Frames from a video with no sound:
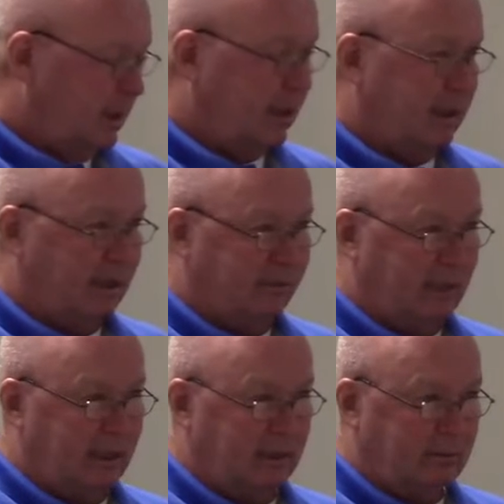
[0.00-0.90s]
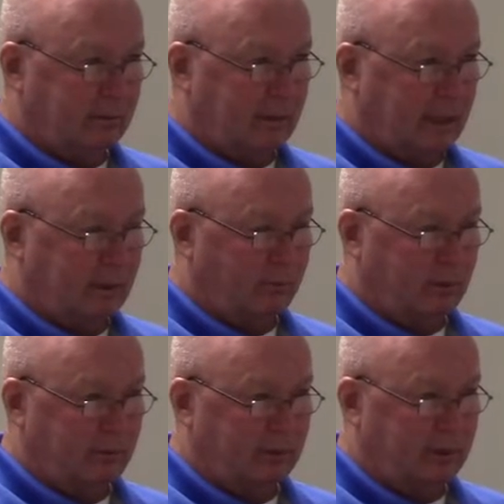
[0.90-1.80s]
And if it ain't, I don't
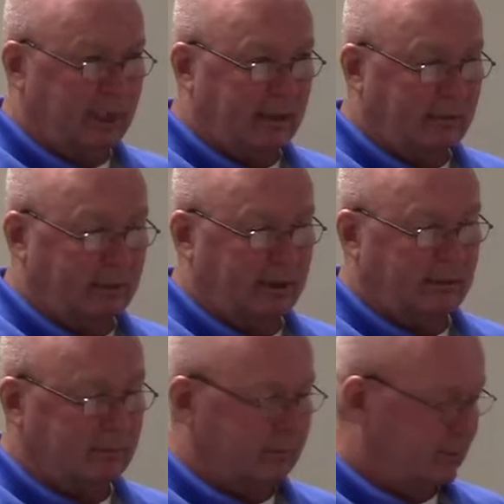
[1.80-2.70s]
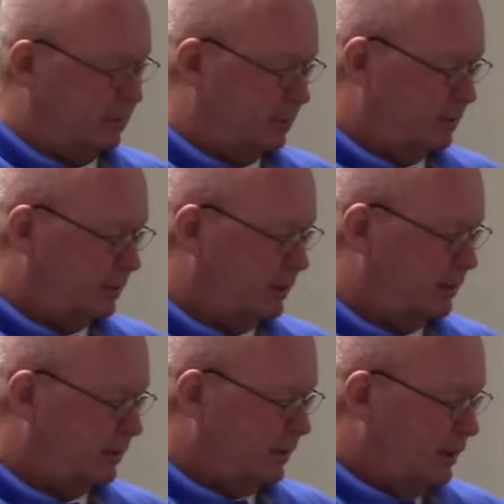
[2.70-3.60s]
wanna be without it, right? Okay.
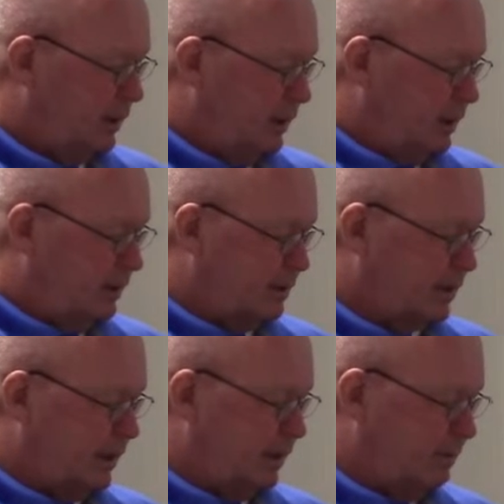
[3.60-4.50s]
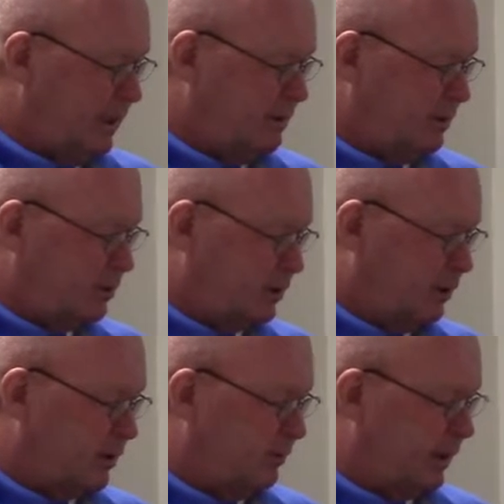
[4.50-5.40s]
Disconnected means is
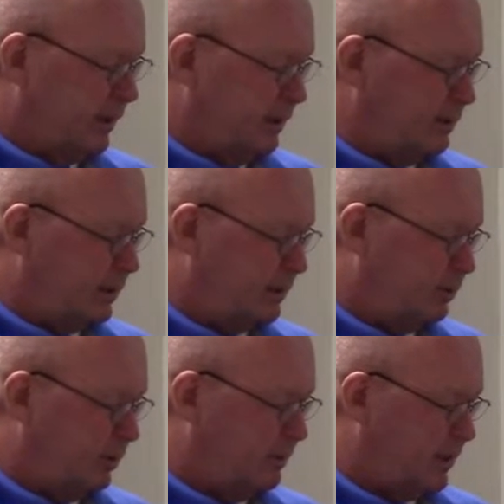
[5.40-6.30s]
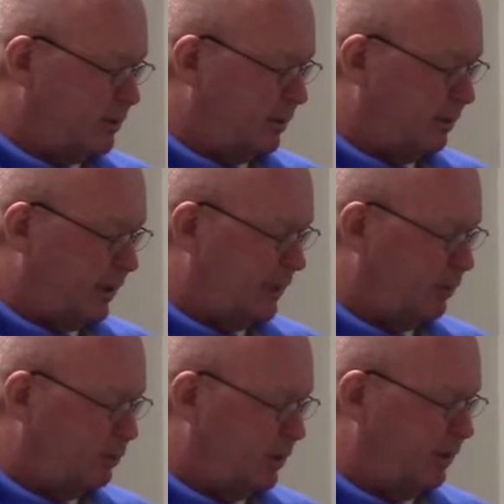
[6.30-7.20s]
installed at a readily accessible location complying
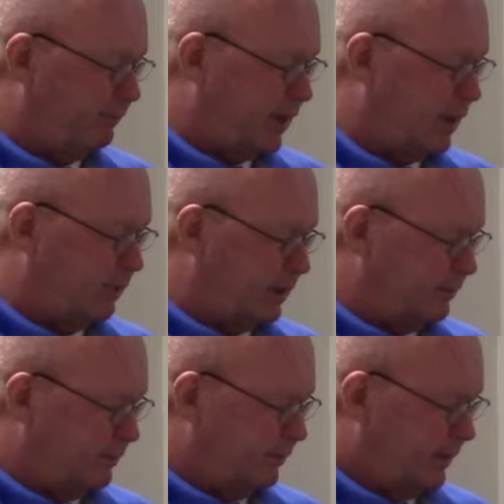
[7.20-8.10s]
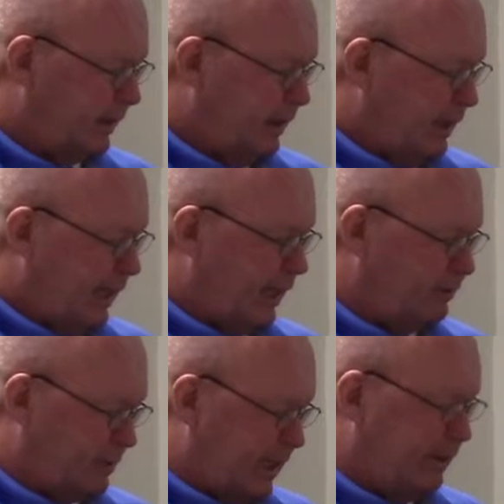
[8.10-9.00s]
with one of the following:
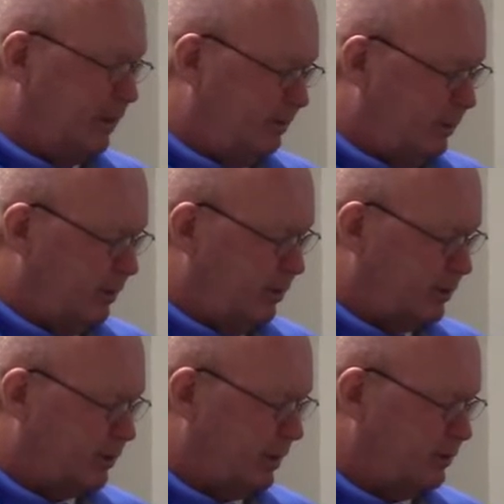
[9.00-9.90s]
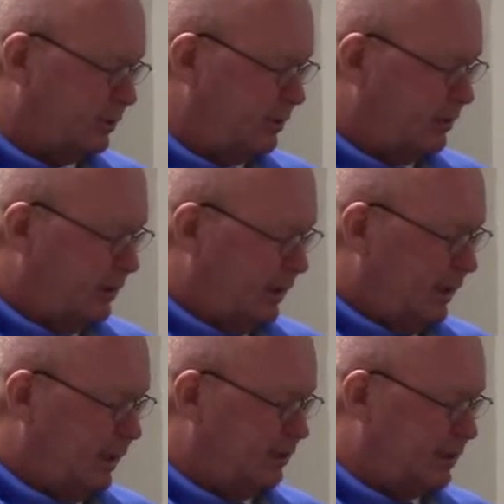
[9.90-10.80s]
outside of the building or structure,
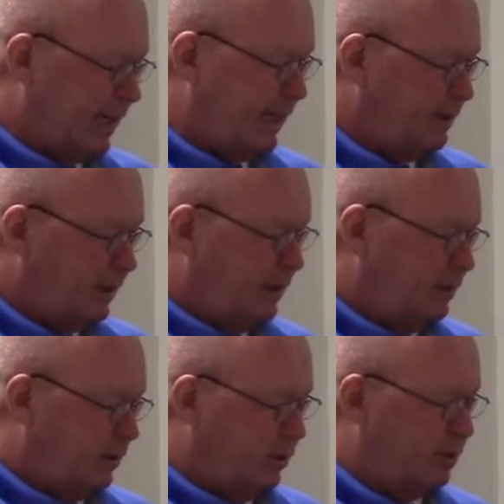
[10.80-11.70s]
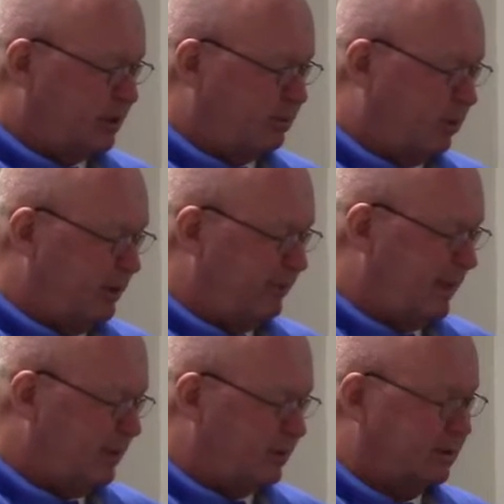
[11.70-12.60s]
inside the nearest point of
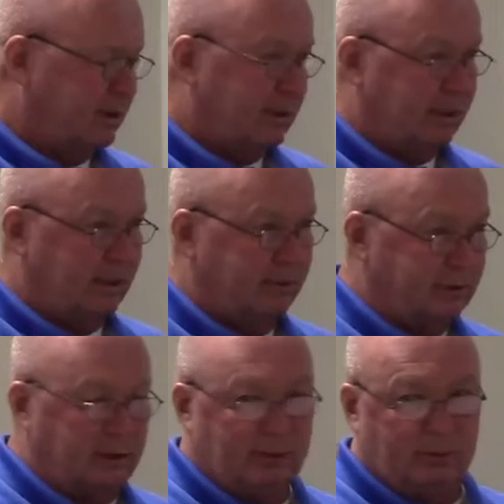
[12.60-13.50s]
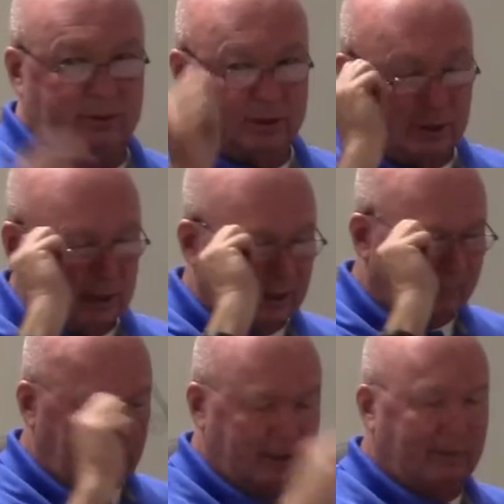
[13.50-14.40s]
entrance of the conductors. In other words,
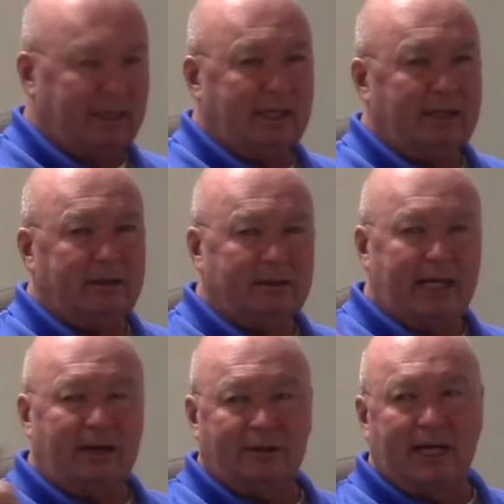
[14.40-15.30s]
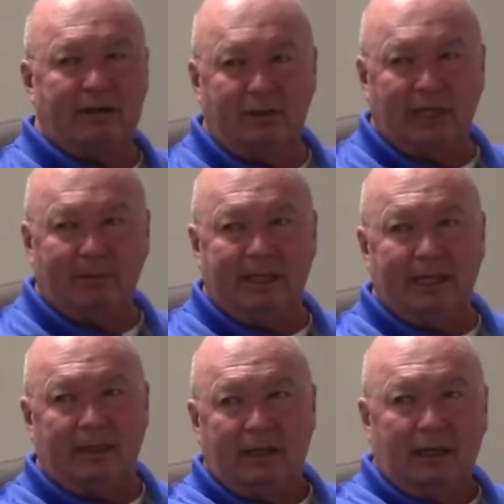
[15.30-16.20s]
if you're coming in, it's outside and you coming
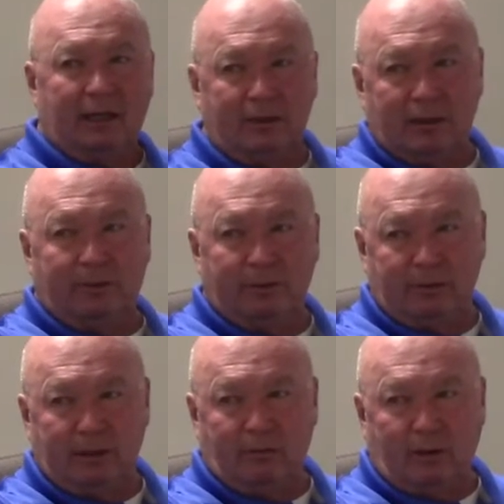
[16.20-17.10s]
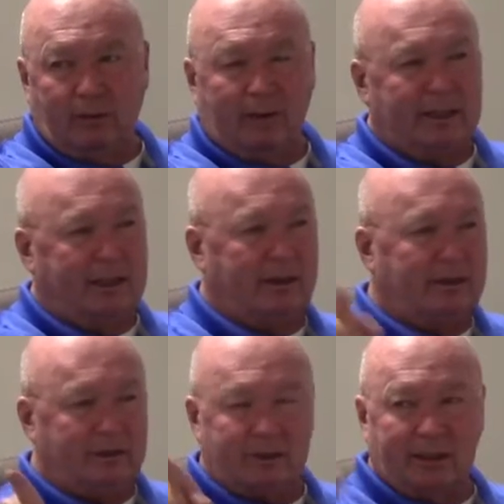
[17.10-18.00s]
in, and you come through that wall right
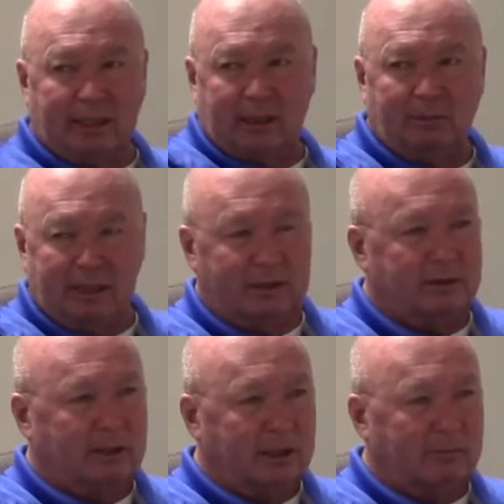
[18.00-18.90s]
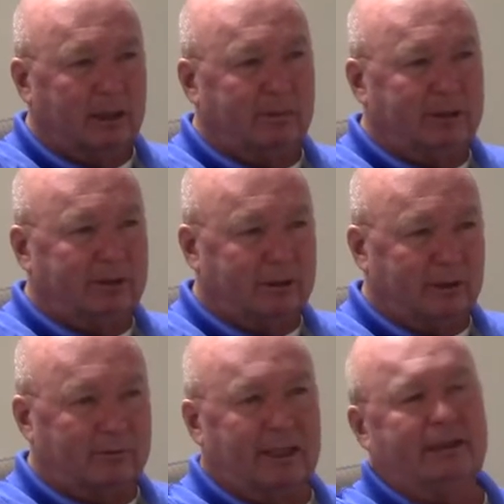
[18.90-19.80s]
there, disconnected means better be
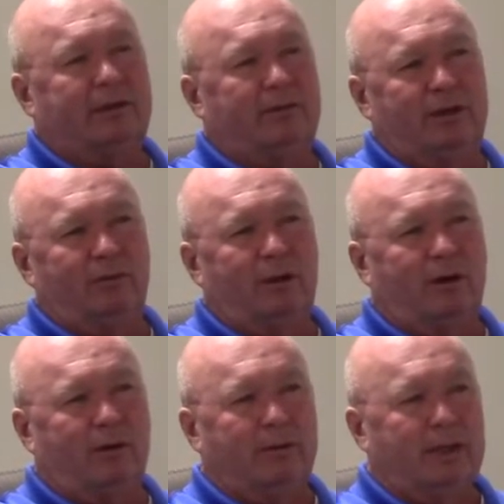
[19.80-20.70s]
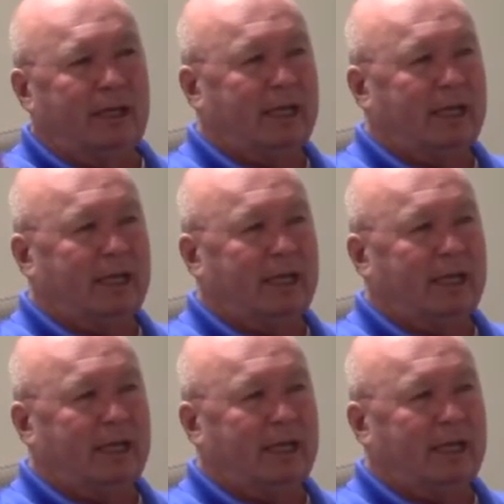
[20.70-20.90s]
stuck right there on that wall.